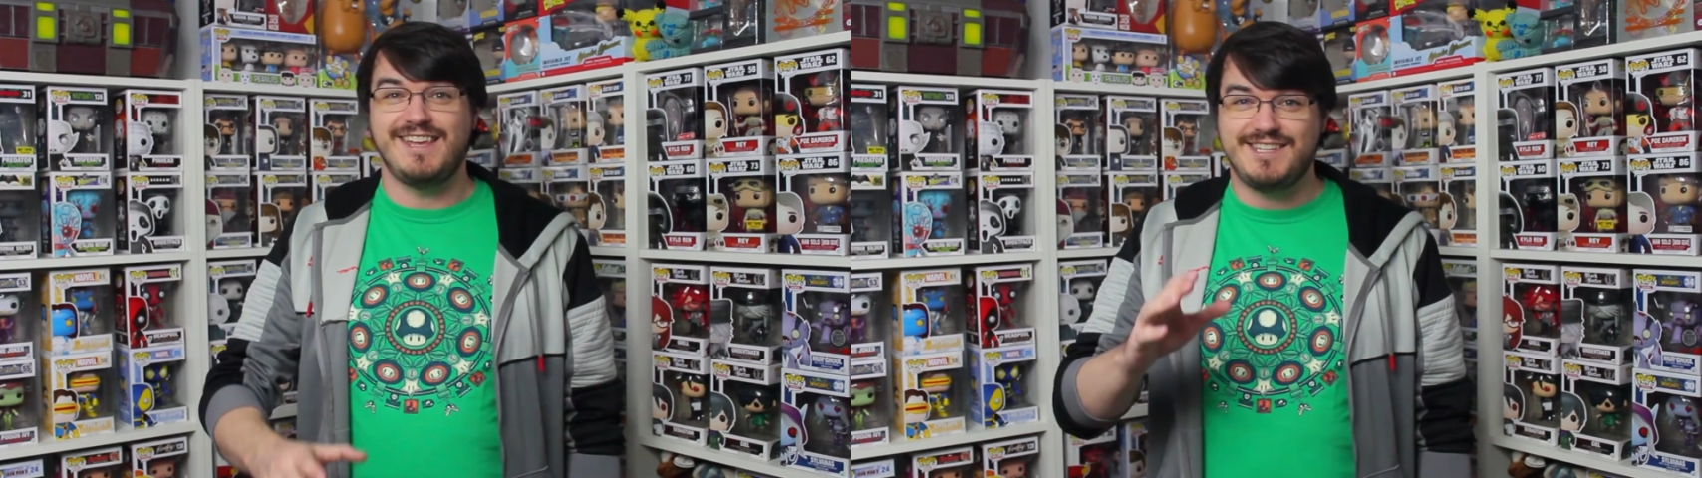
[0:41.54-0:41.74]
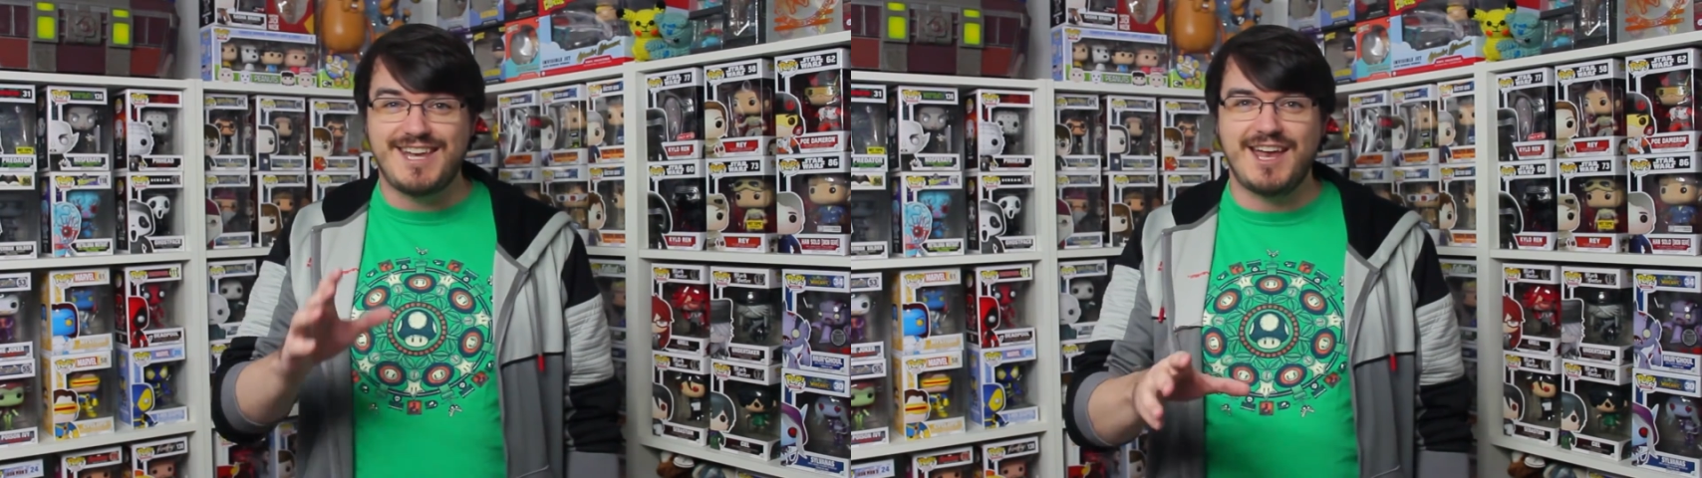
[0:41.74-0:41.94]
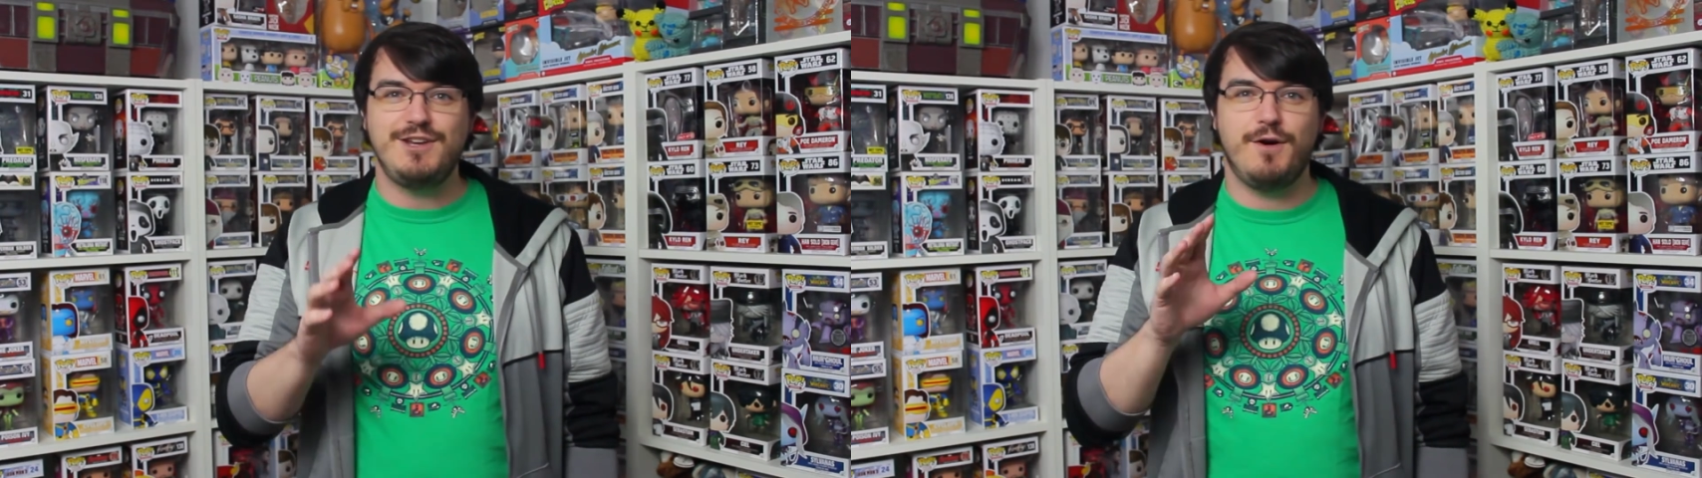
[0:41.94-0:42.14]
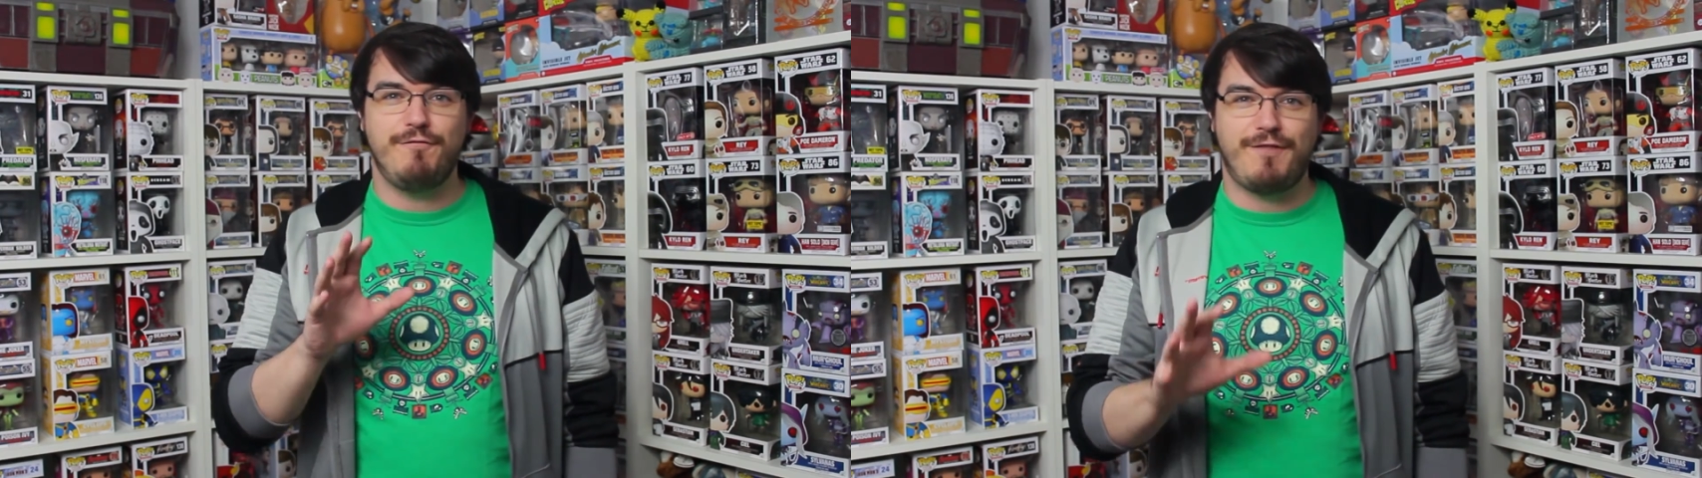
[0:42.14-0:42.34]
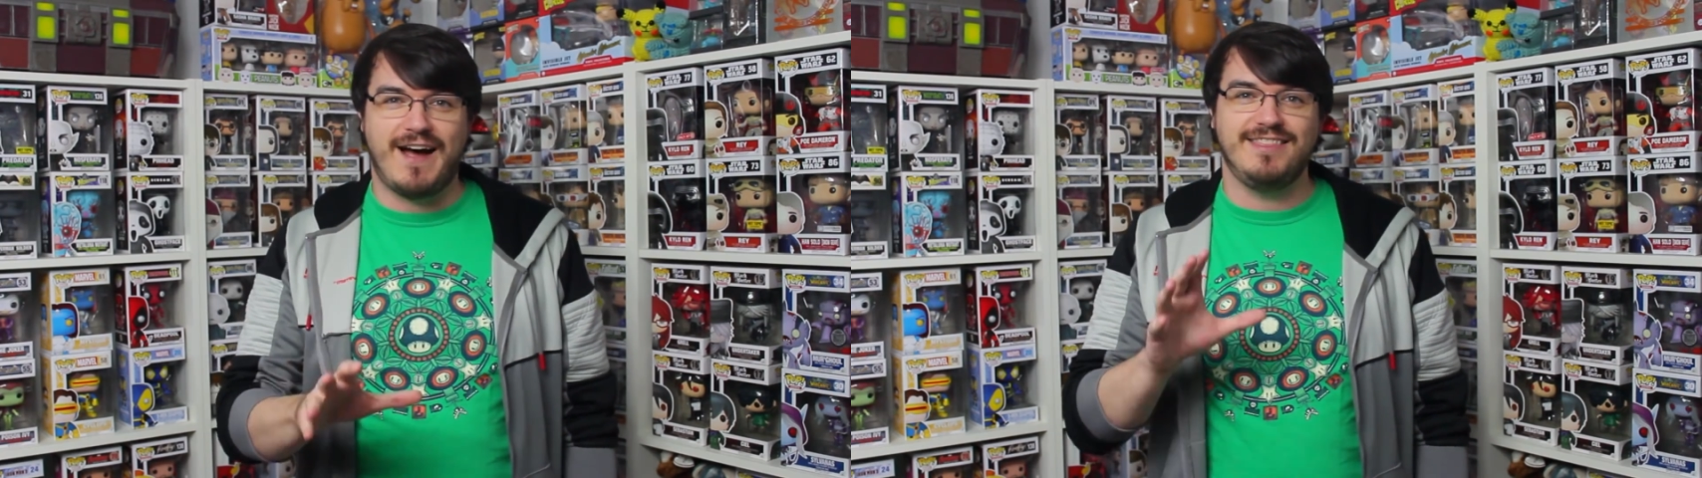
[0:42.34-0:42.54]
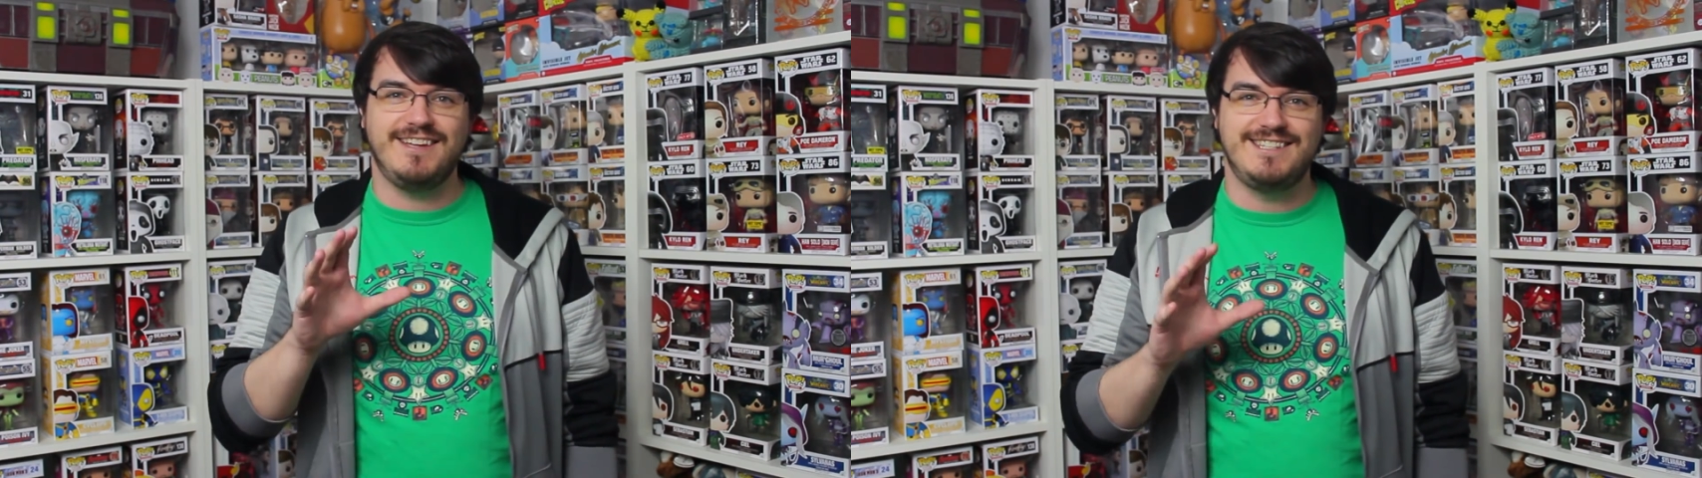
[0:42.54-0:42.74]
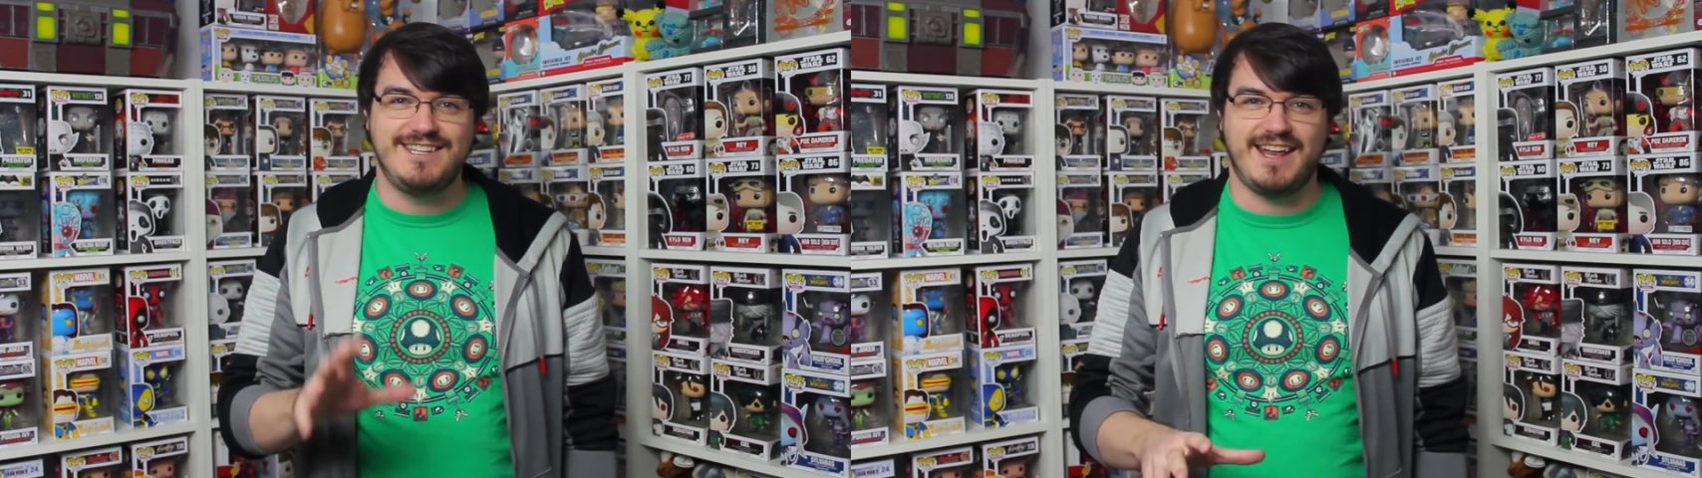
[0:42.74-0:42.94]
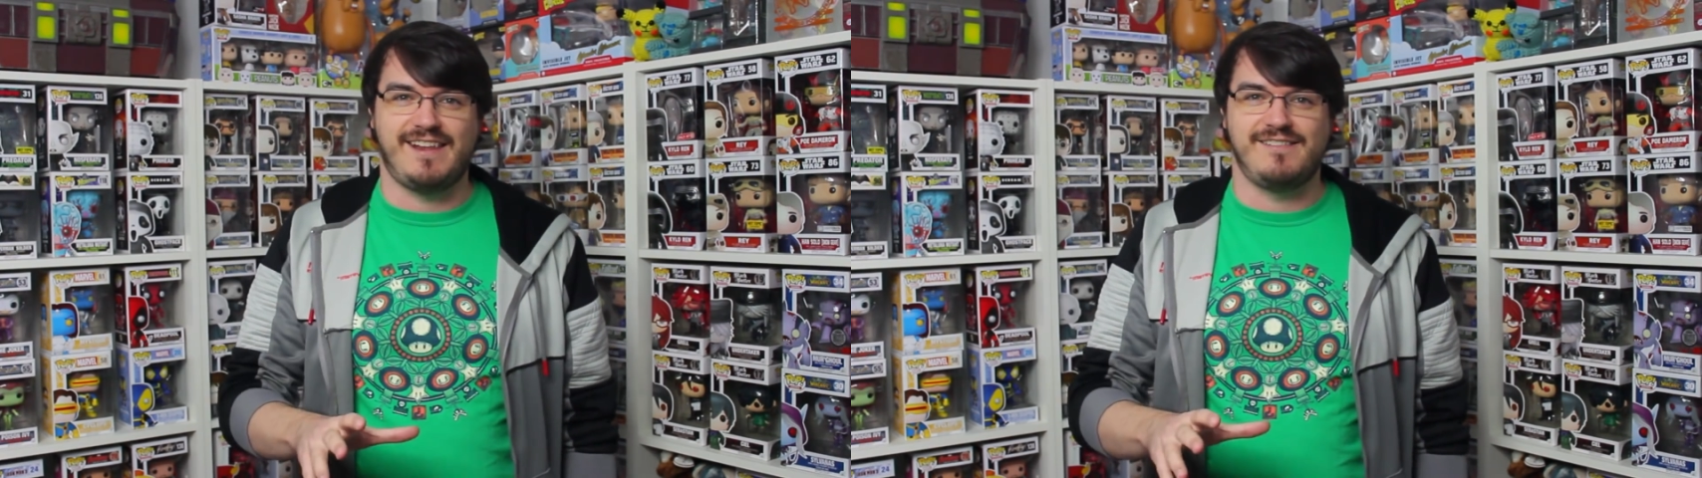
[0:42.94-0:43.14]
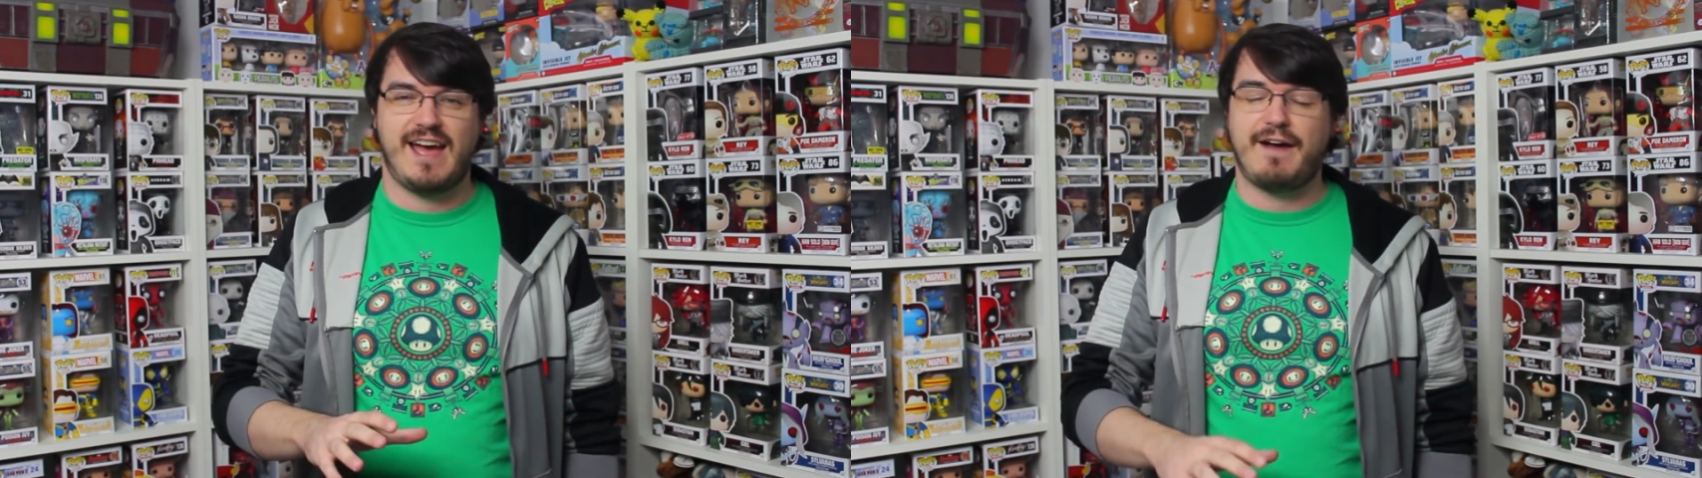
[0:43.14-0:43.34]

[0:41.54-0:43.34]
Nintendo finally did it.